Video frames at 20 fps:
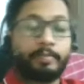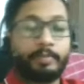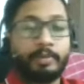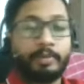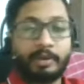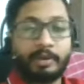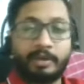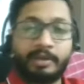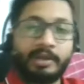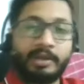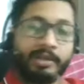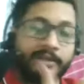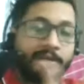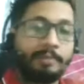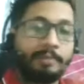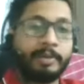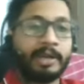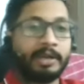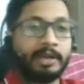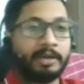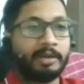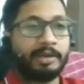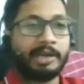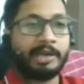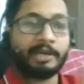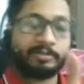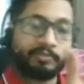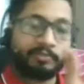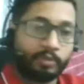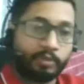It doesn't matter.
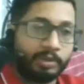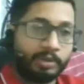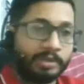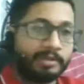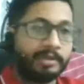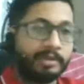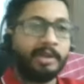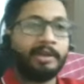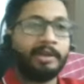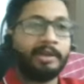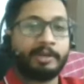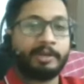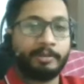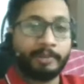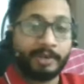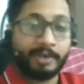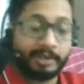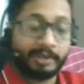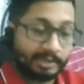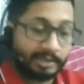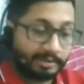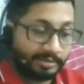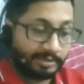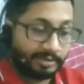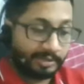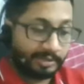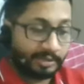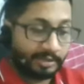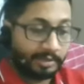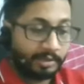Last full is there, incremental is
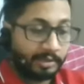there.